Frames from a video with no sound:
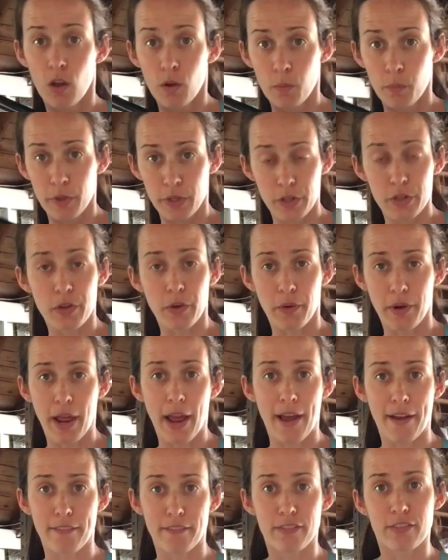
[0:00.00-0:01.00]
When you don't
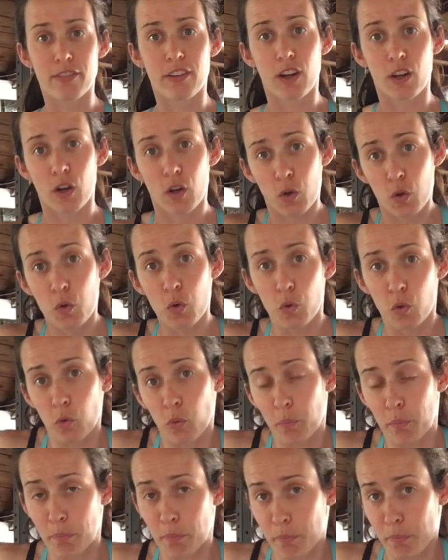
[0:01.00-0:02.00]
have
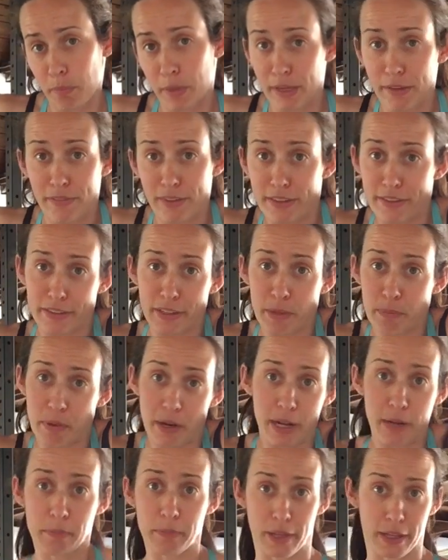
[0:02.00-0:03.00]
cool PVC
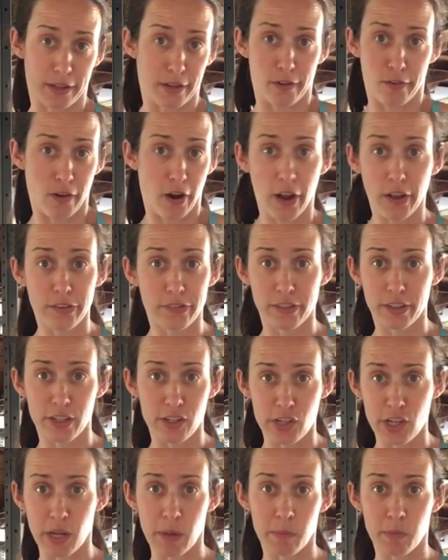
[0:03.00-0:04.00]
pipe like a CrossFit
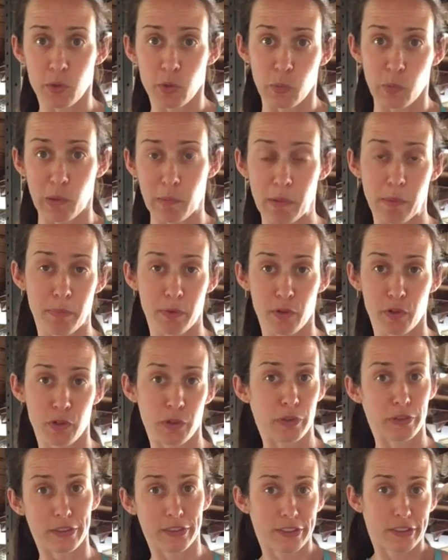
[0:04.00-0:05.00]
gym to warm up your
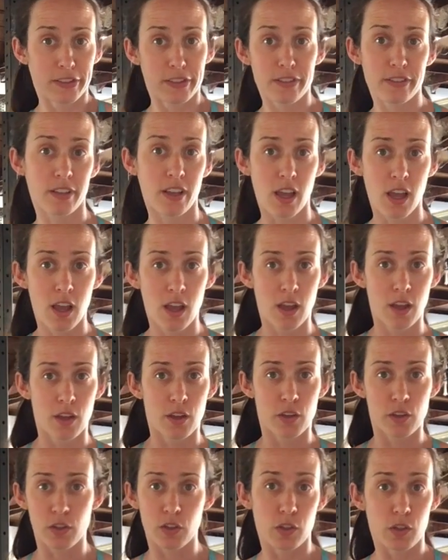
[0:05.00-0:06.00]
shoulders,
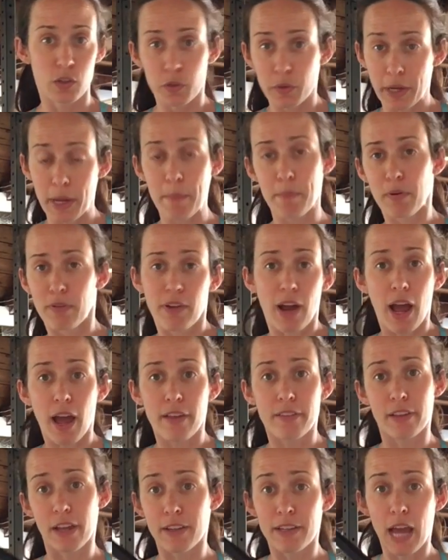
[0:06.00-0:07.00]
you
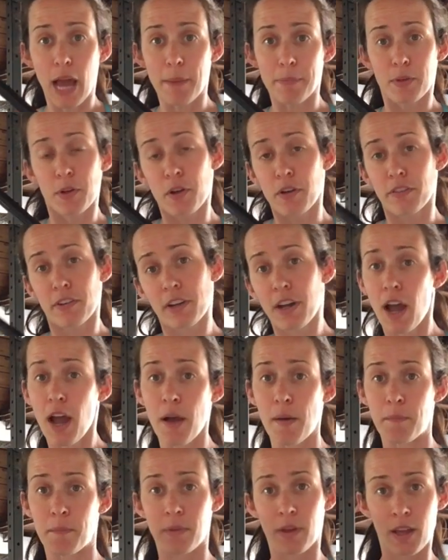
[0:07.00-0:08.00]
improvise, adapt, and
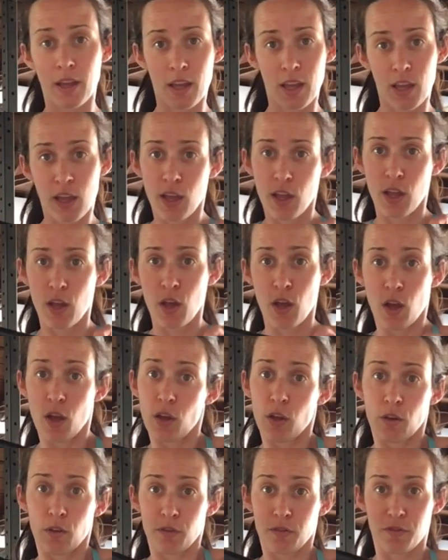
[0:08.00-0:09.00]
overcome.
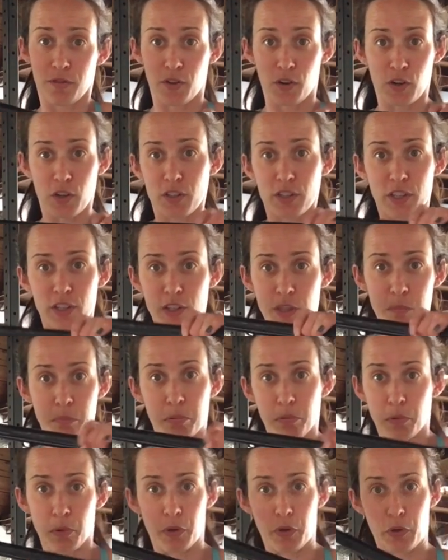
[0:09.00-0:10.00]
First it's a
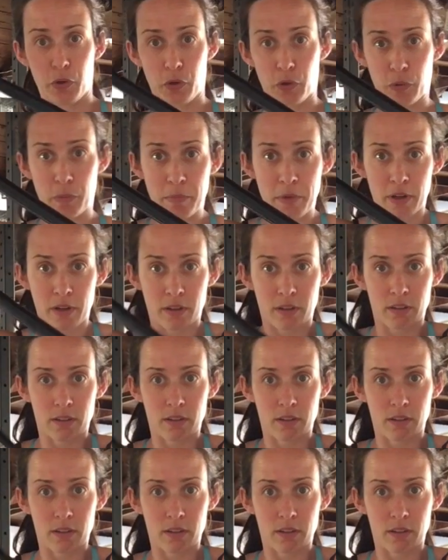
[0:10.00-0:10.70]
broom.